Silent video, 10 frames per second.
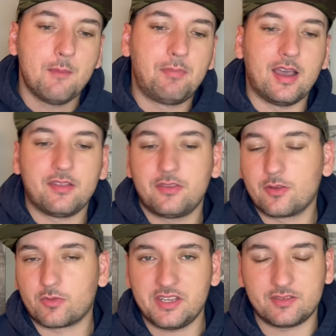But the
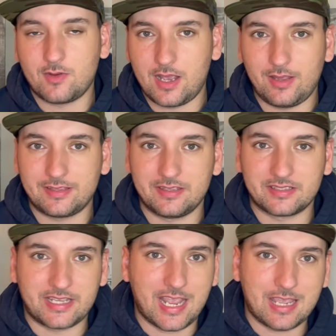reason why I like this
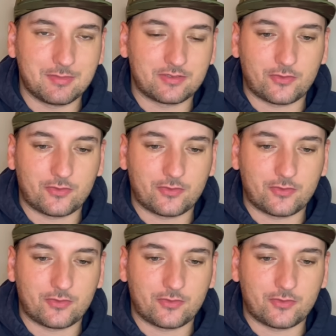game is